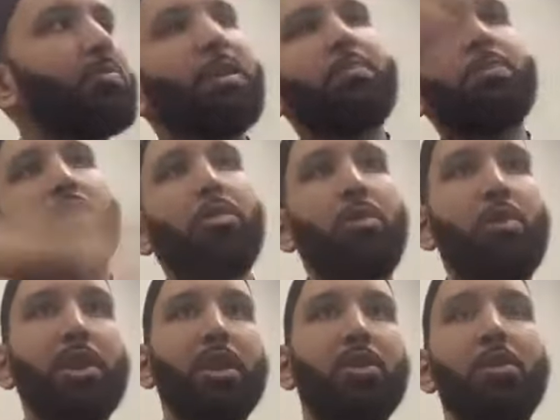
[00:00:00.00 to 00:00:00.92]
the people
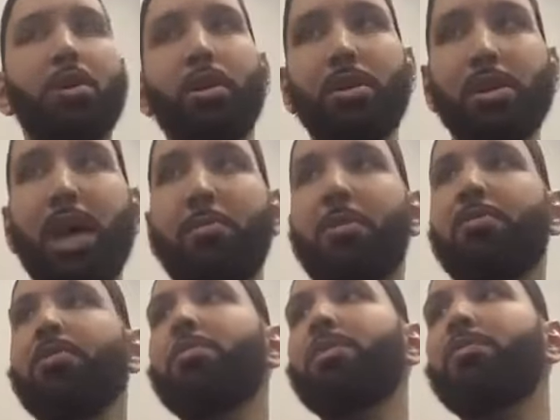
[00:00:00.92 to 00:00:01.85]
throwing the dirt on top
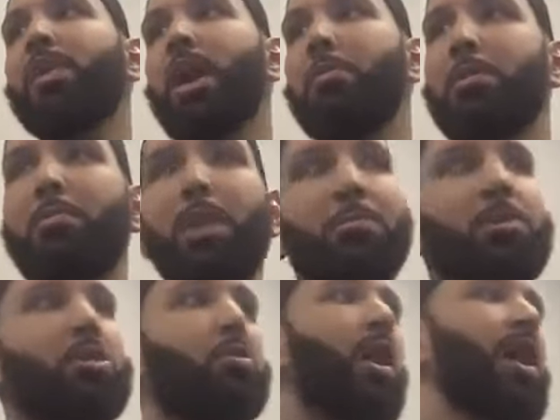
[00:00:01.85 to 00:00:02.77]
of them, the family
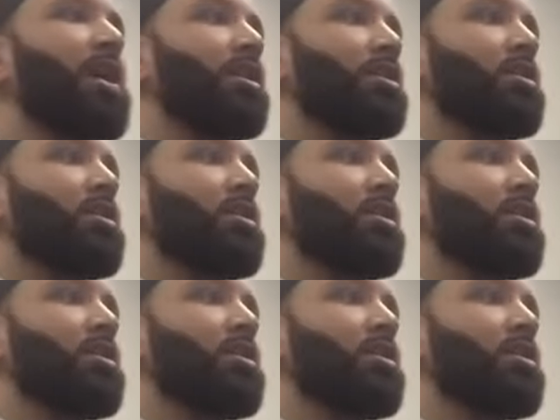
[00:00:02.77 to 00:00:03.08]
members crying,